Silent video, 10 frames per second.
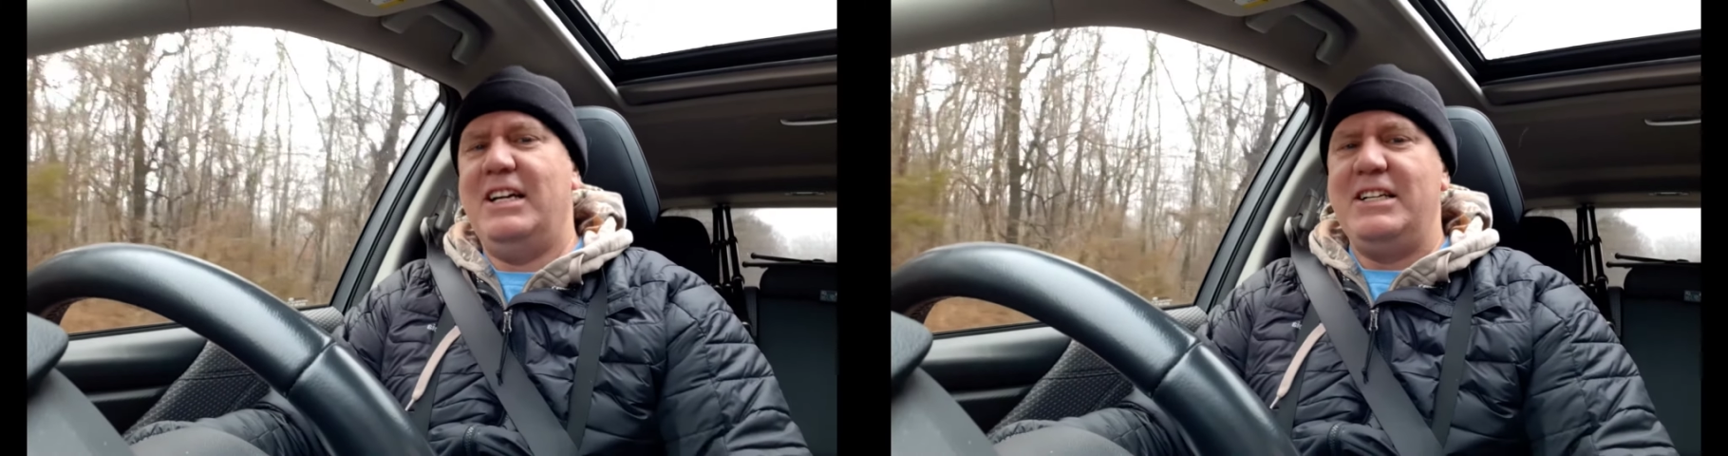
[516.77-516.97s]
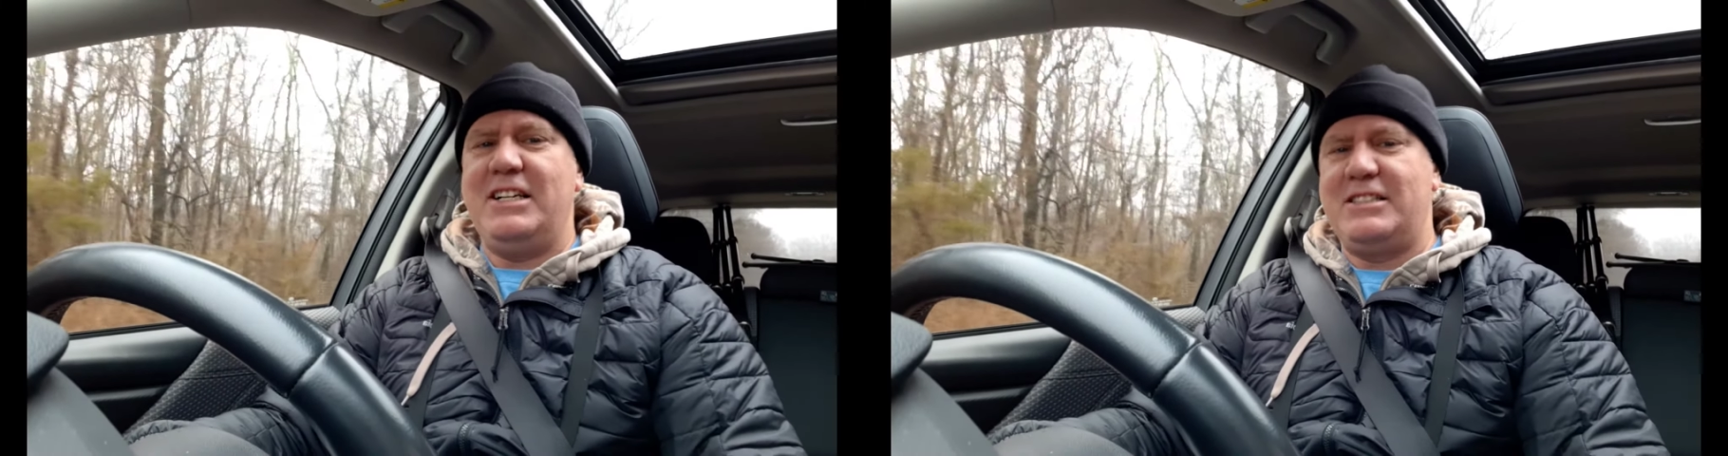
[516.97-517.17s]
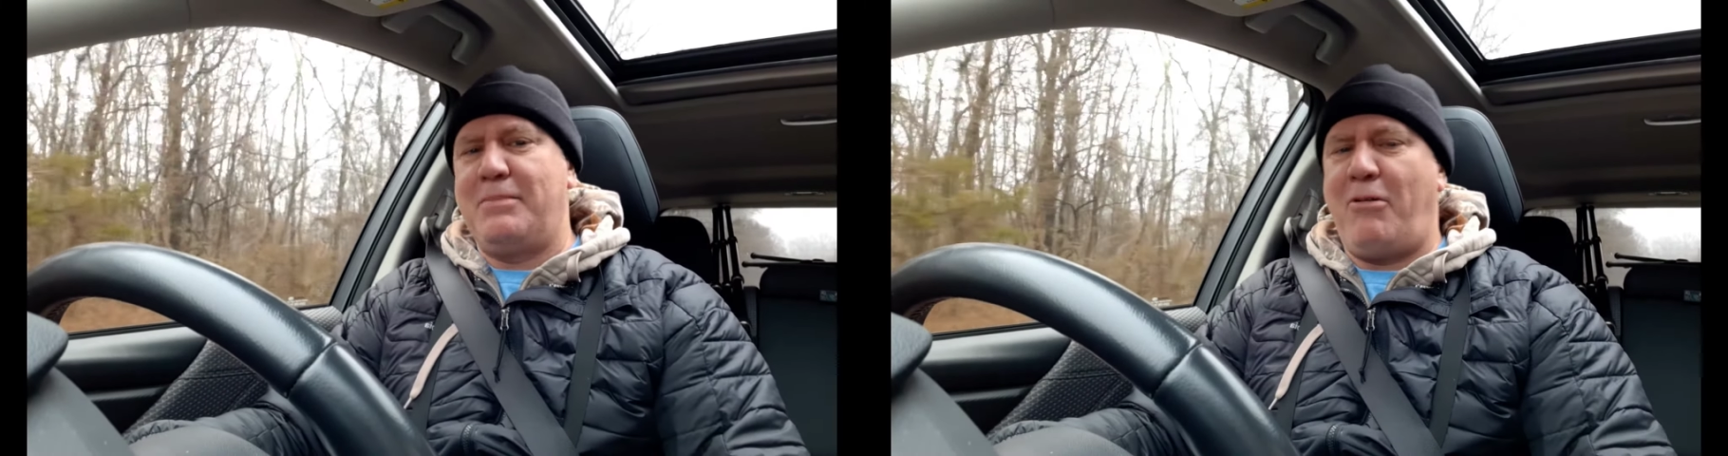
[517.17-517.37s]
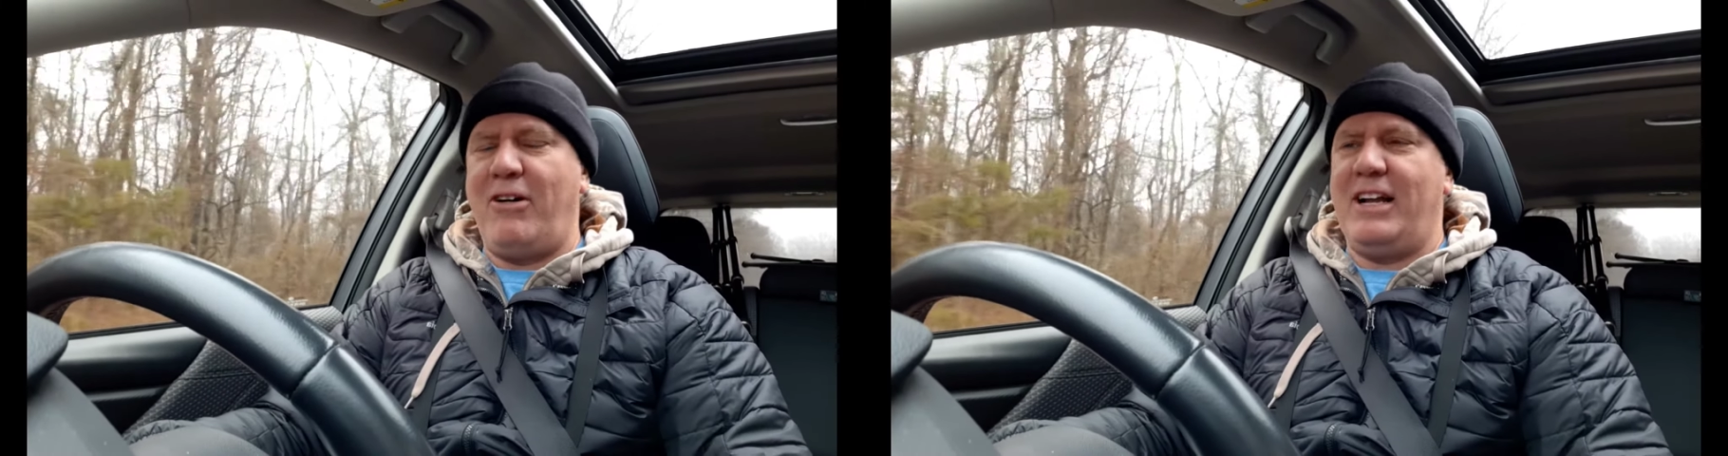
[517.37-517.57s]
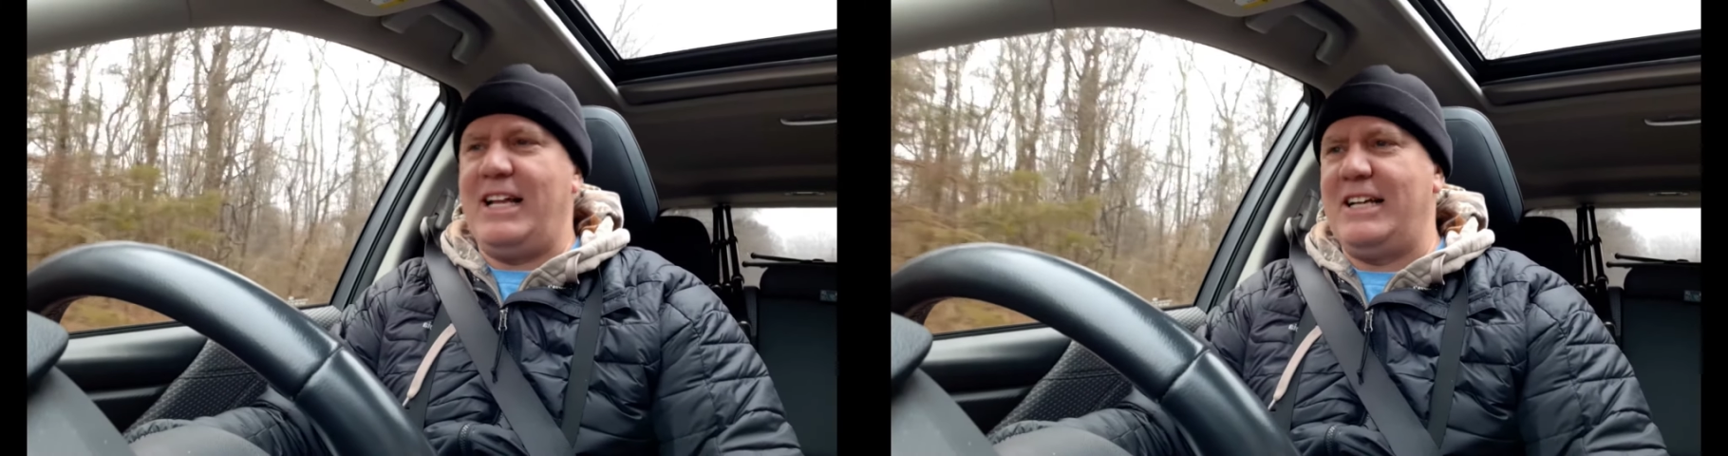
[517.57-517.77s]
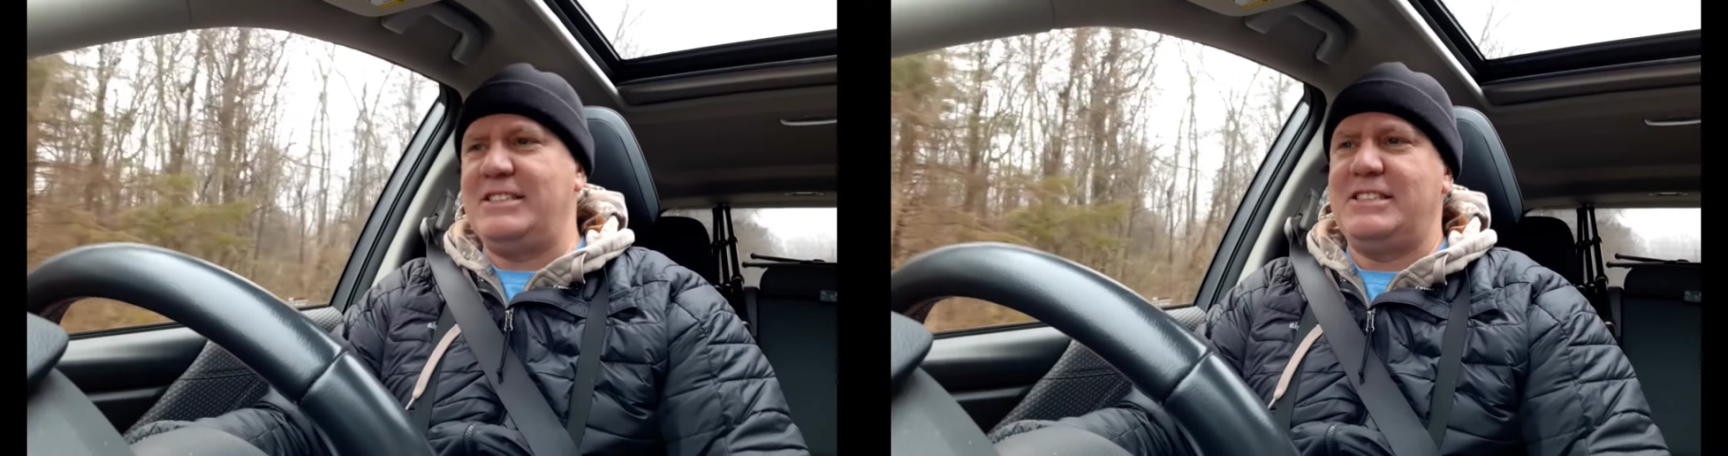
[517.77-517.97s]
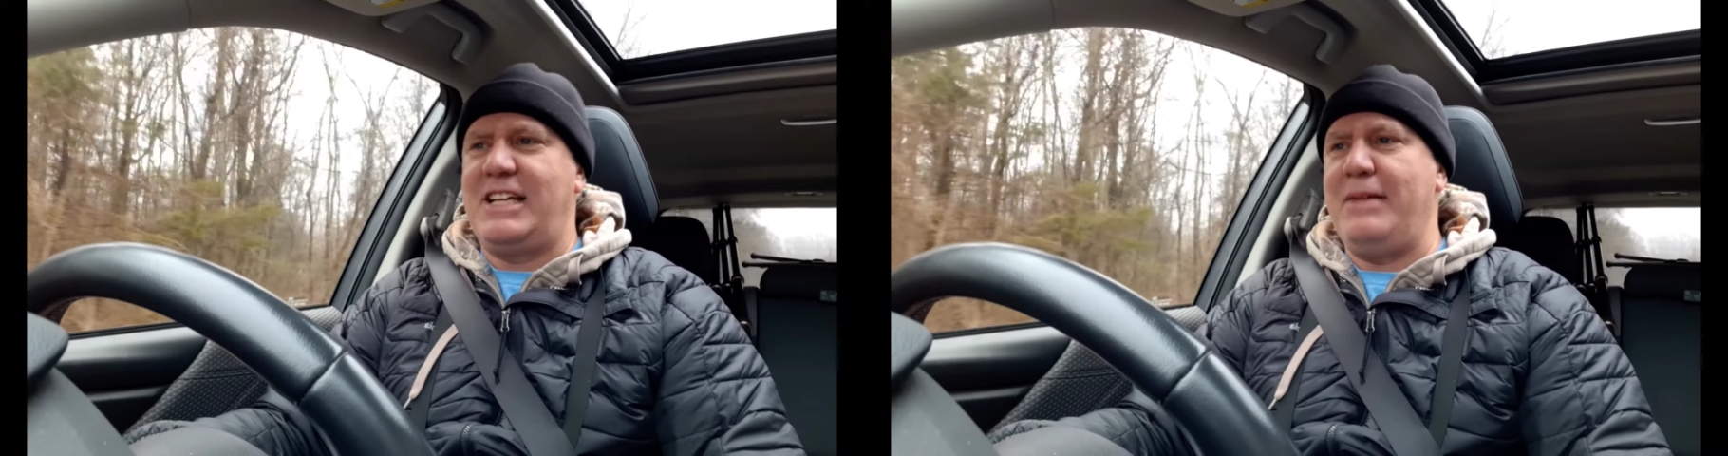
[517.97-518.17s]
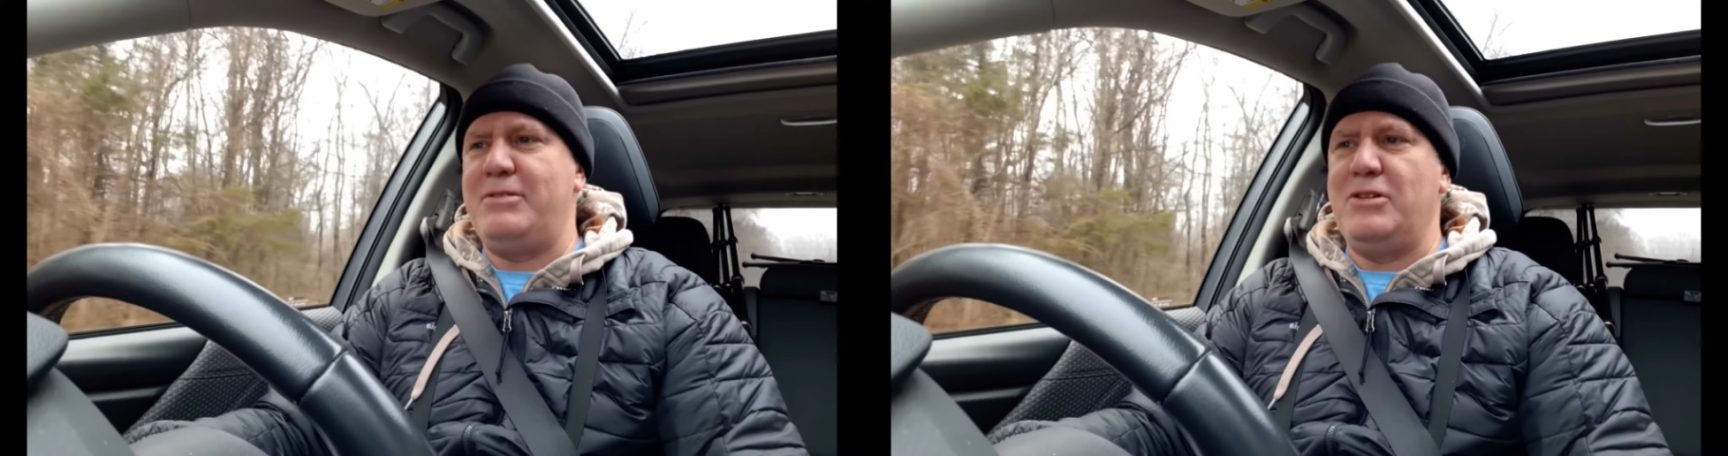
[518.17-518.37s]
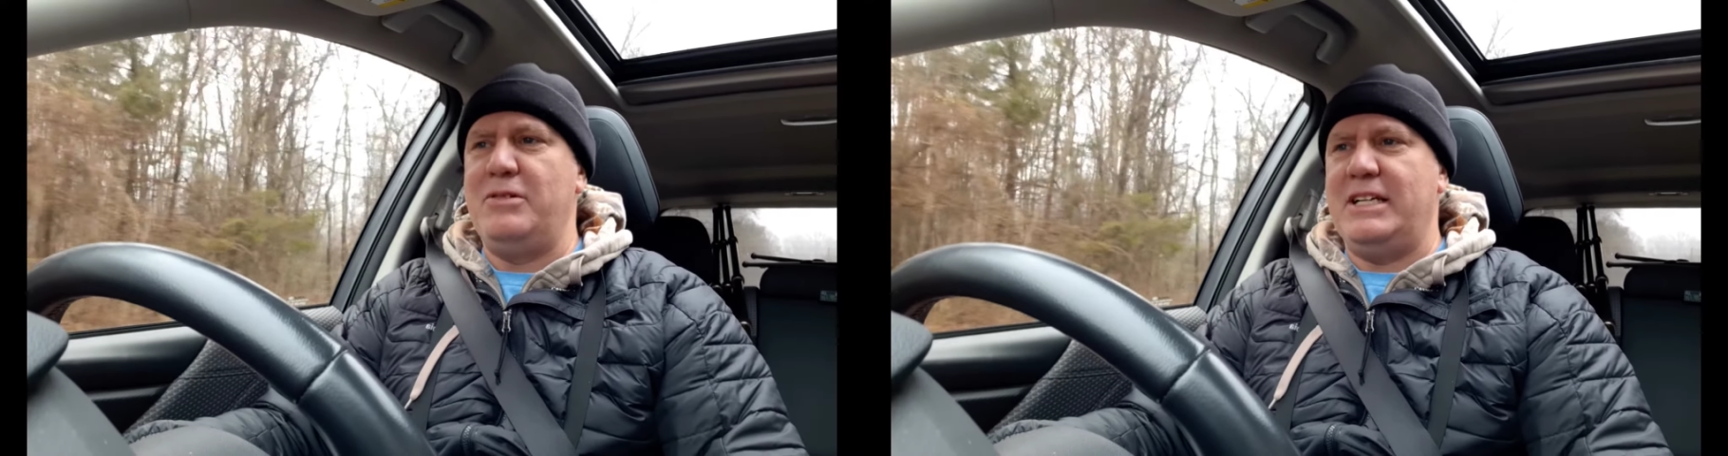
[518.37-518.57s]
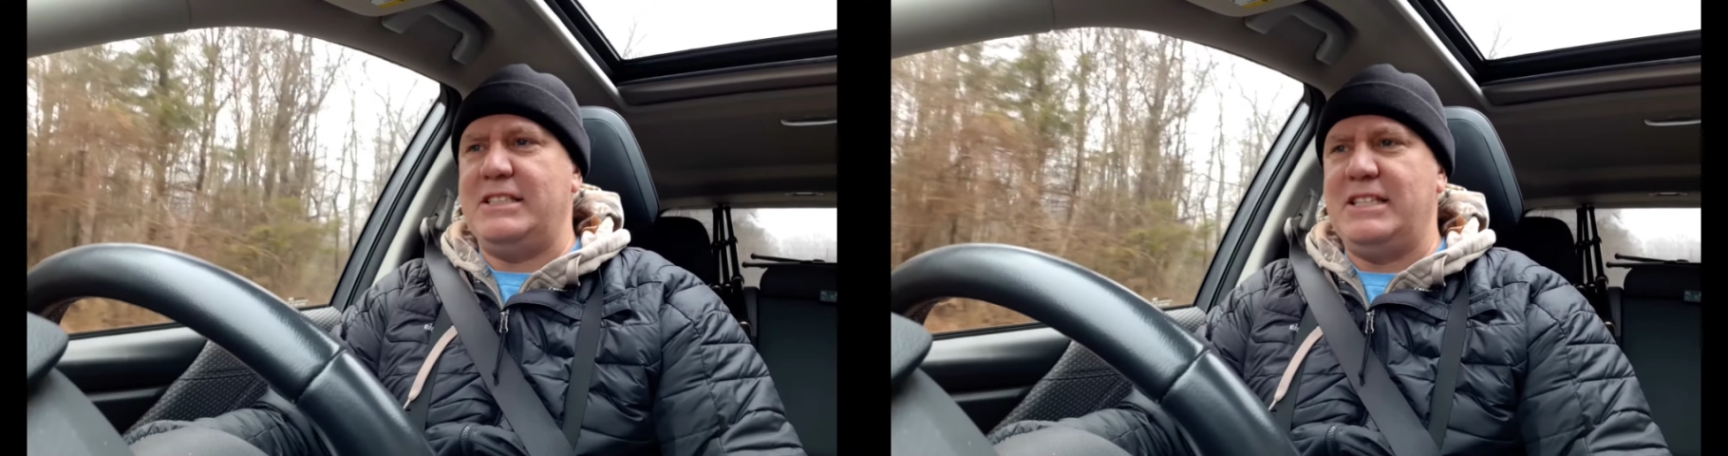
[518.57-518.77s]
Your support allows us to keep
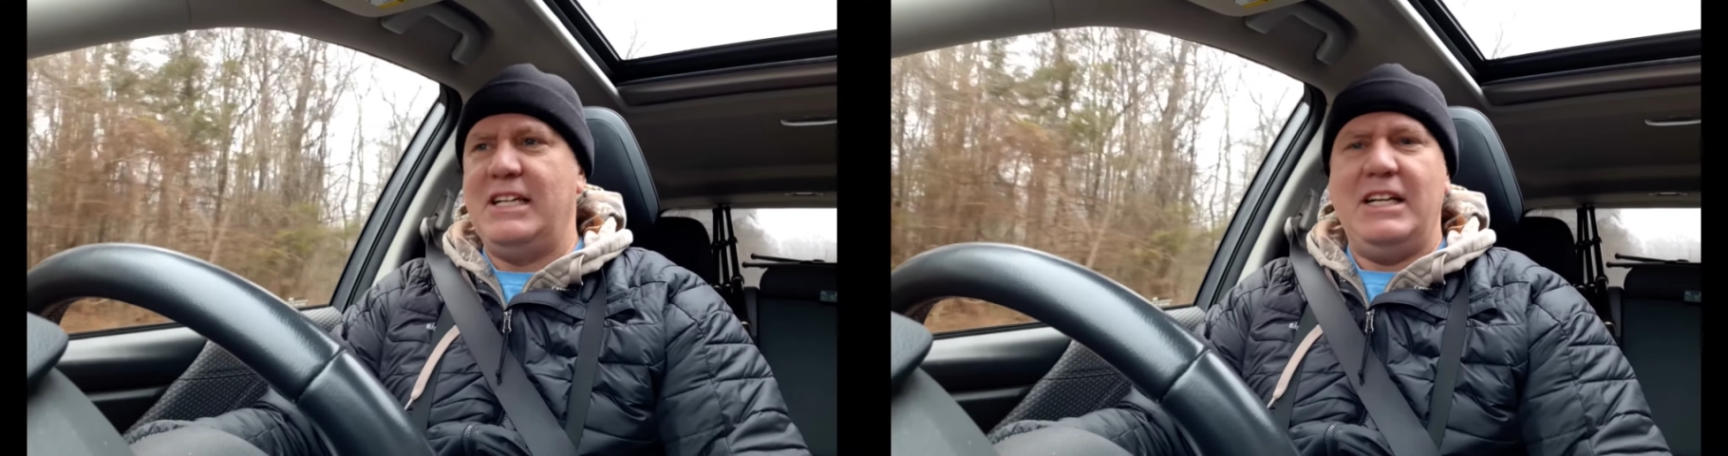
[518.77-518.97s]
doing this.